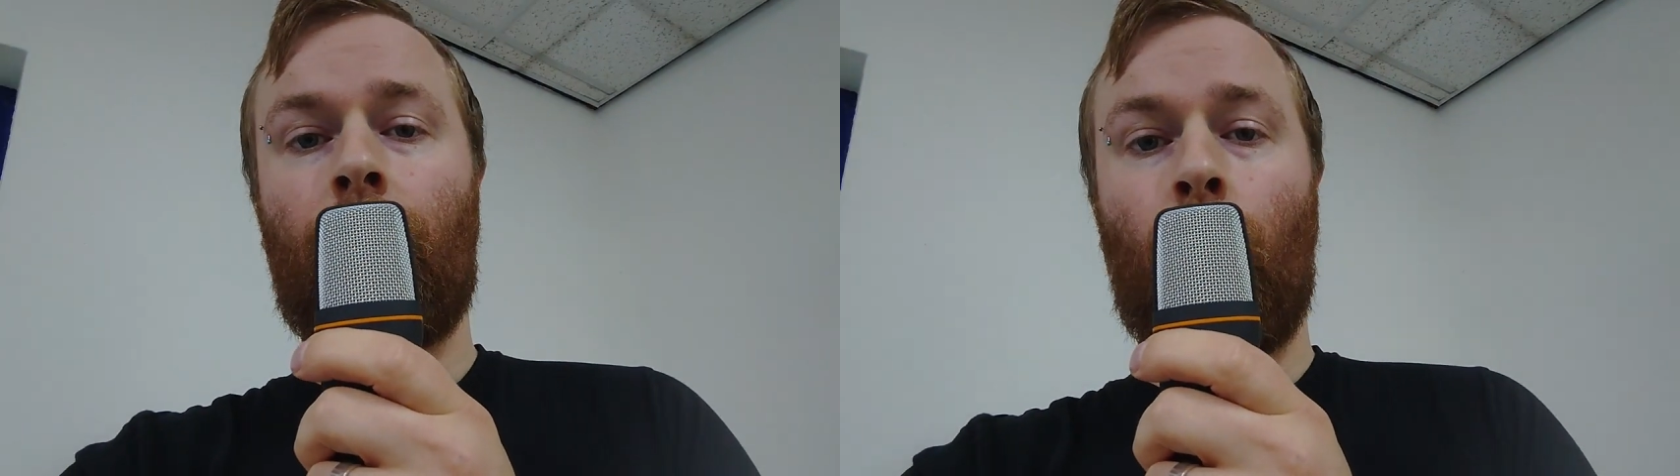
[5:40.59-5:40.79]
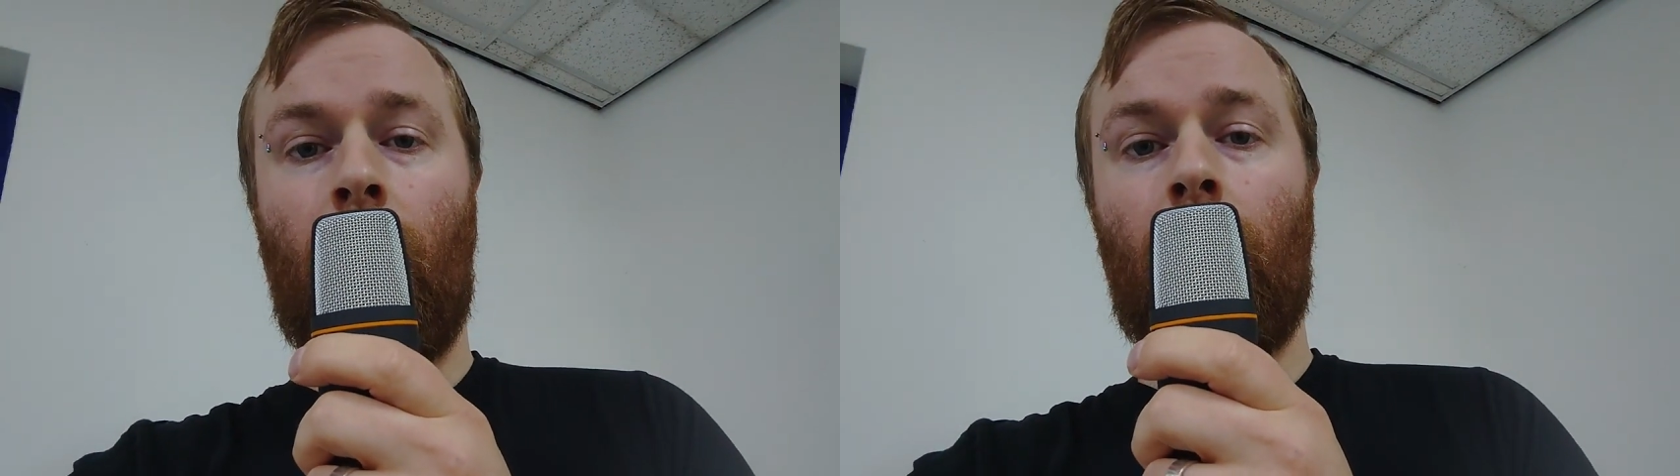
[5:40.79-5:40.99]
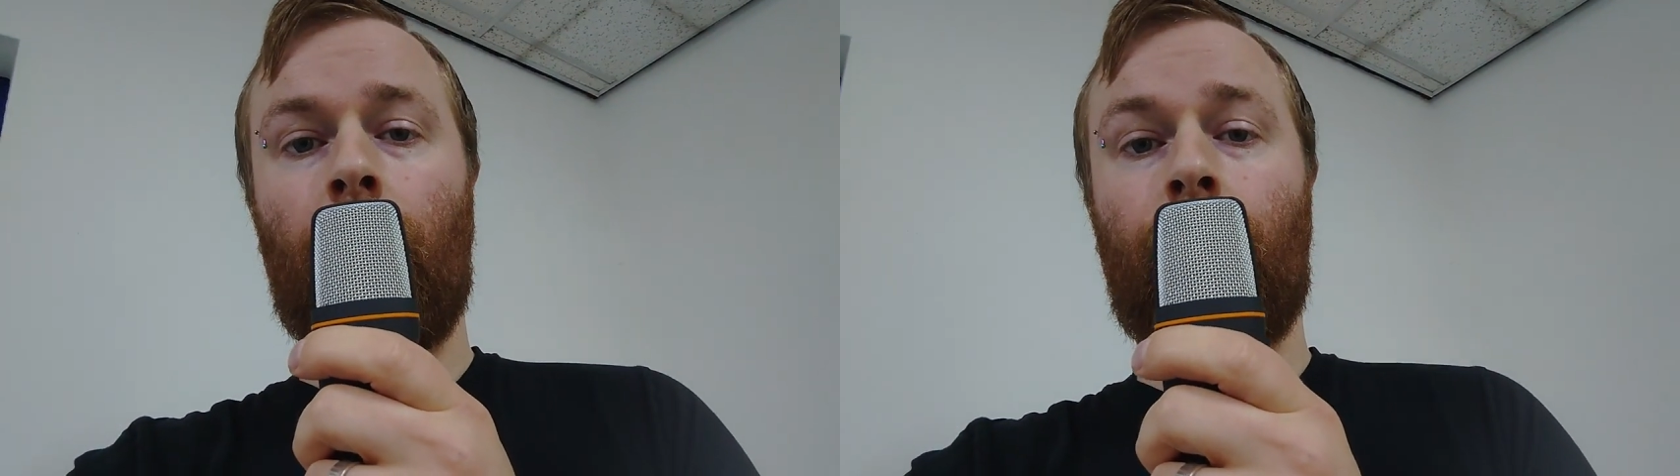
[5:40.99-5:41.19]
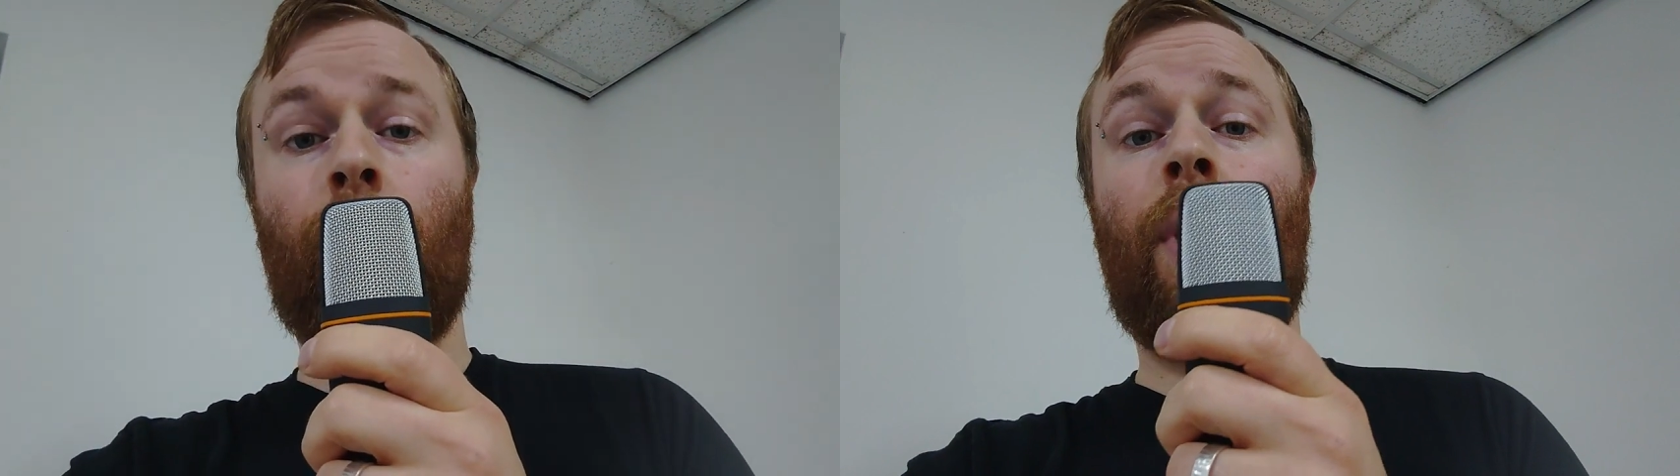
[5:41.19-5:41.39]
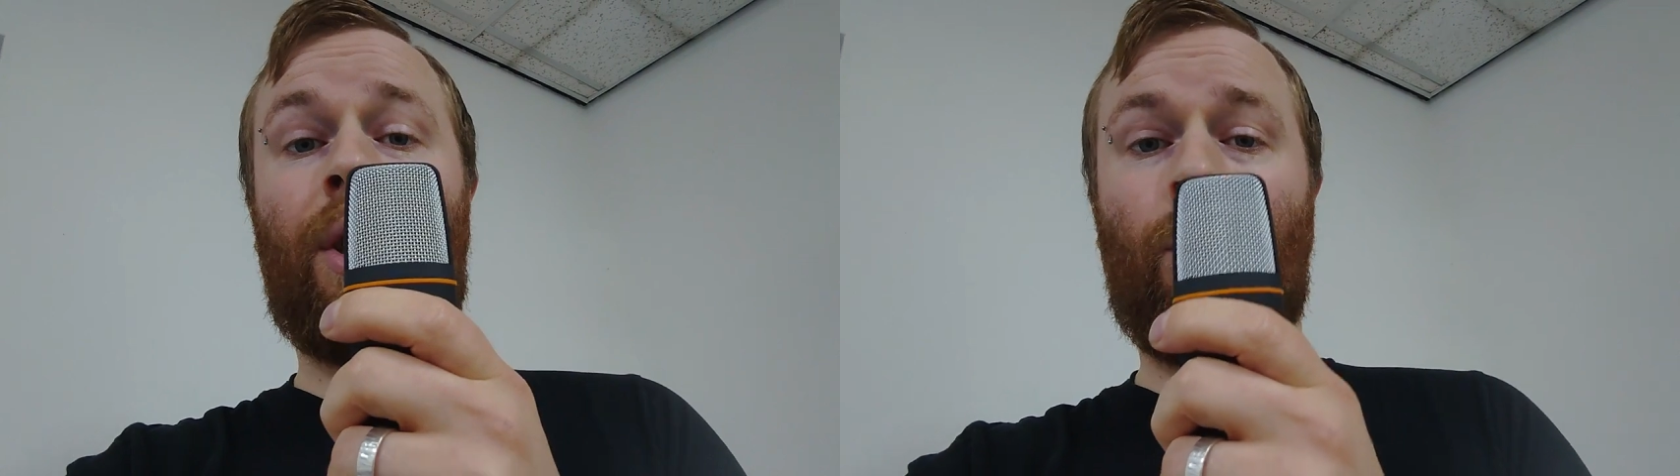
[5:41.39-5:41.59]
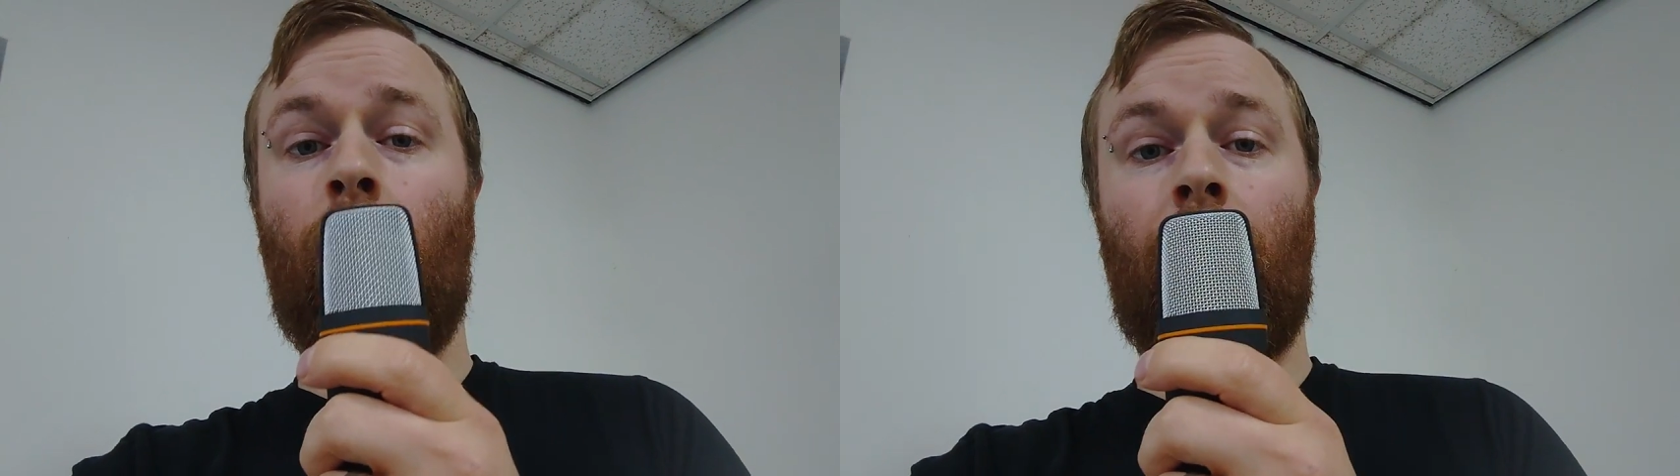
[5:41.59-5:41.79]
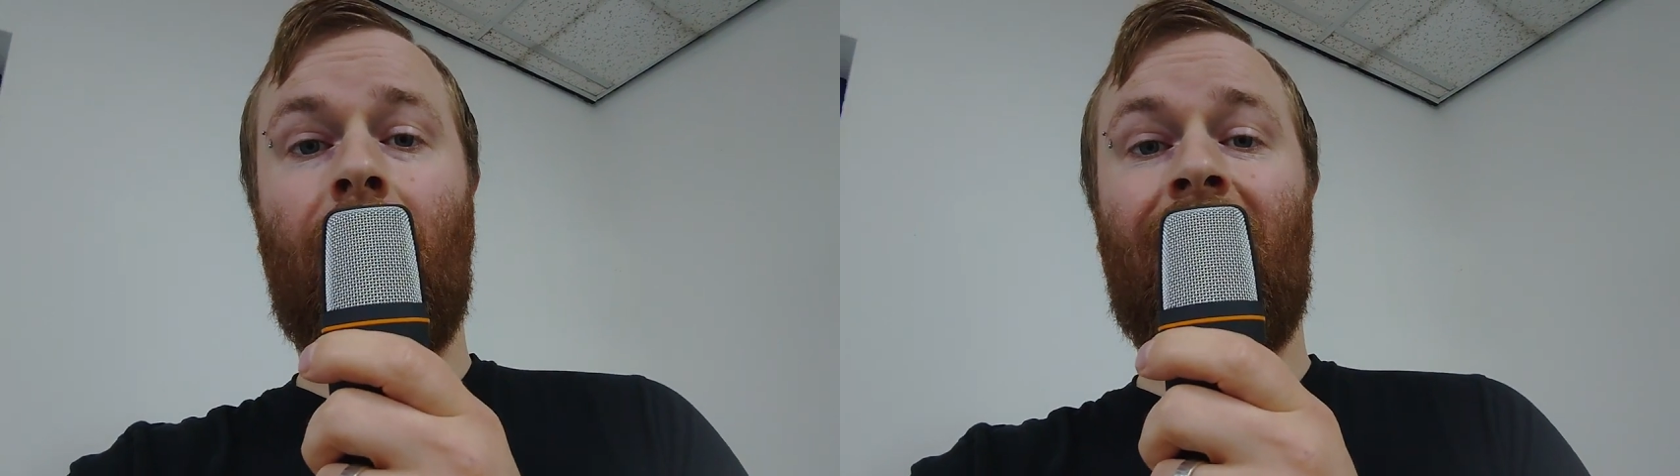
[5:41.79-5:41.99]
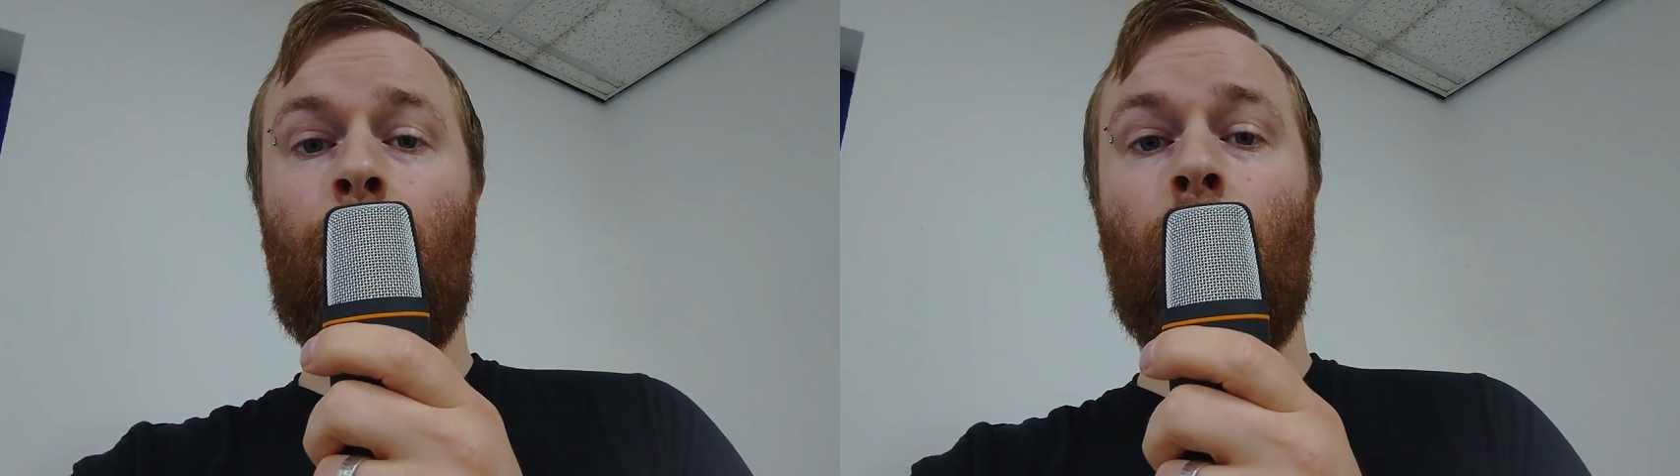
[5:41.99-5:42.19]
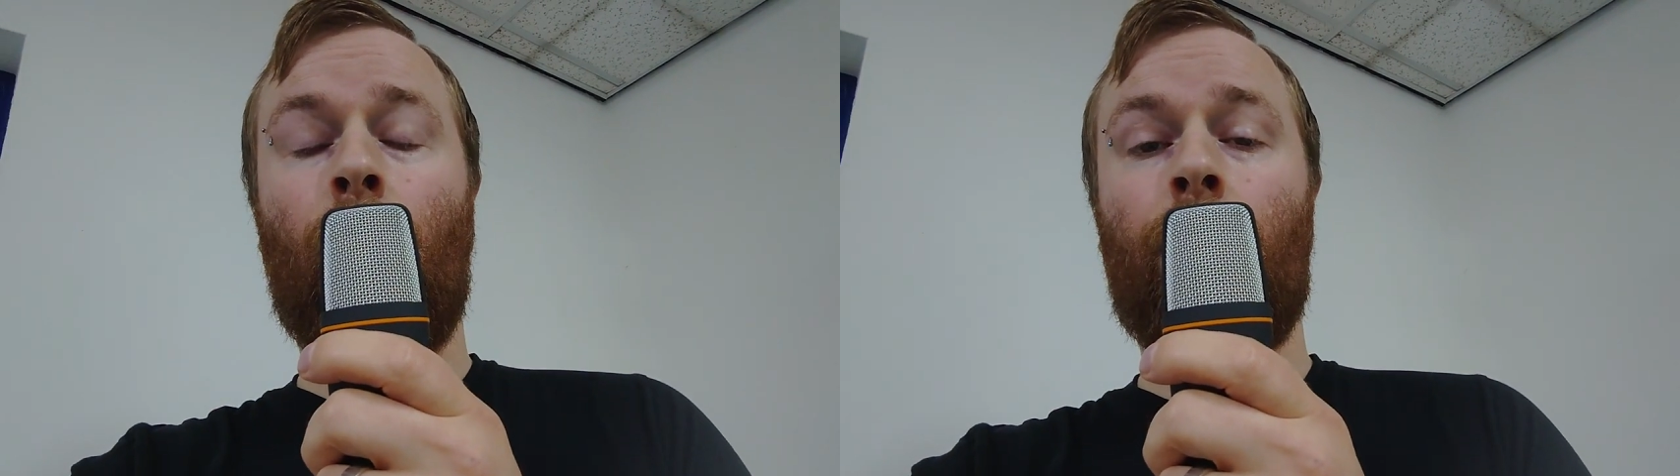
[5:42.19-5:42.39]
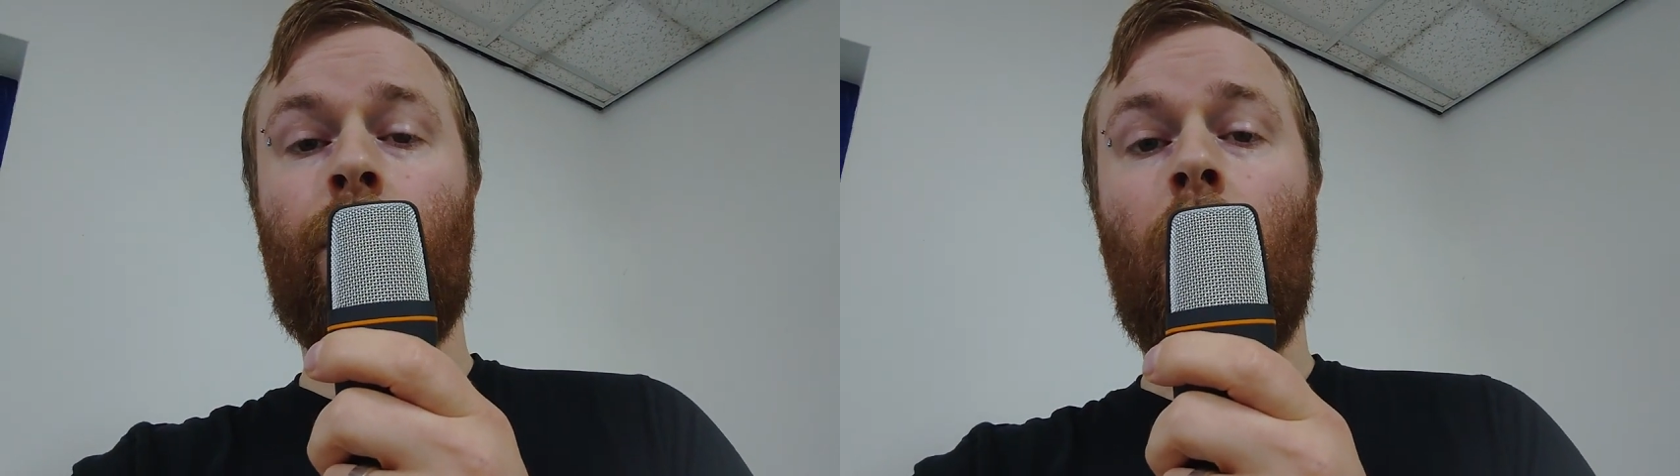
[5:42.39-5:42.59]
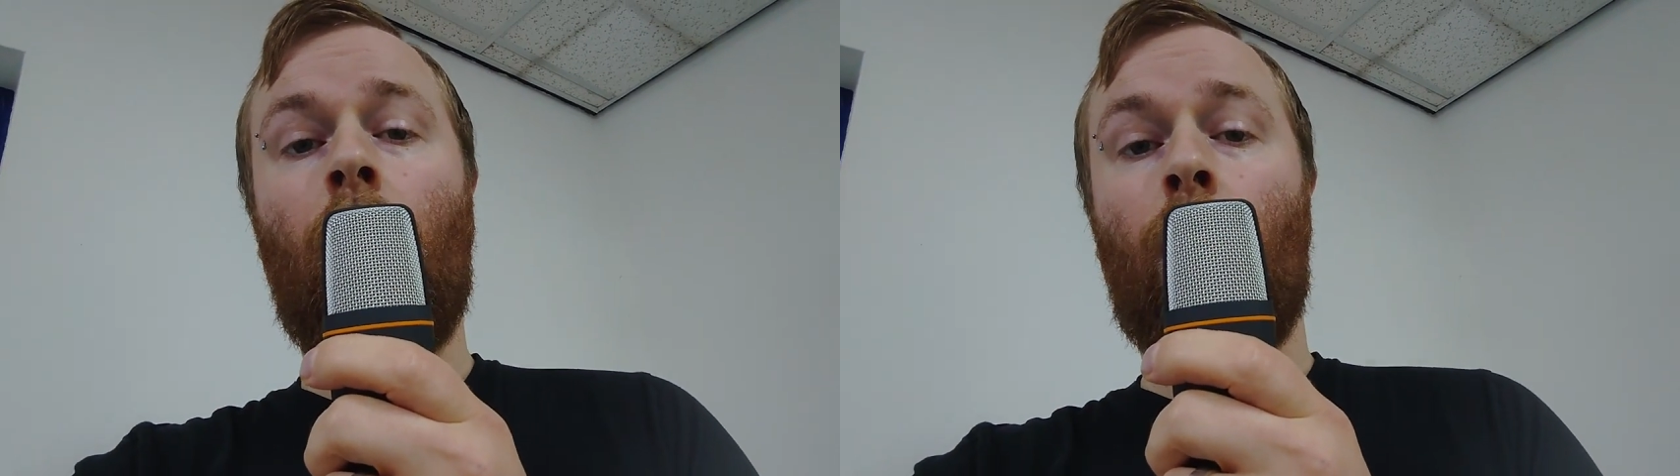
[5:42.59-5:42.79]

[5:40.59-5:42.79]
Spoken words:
as well to this one that I bought,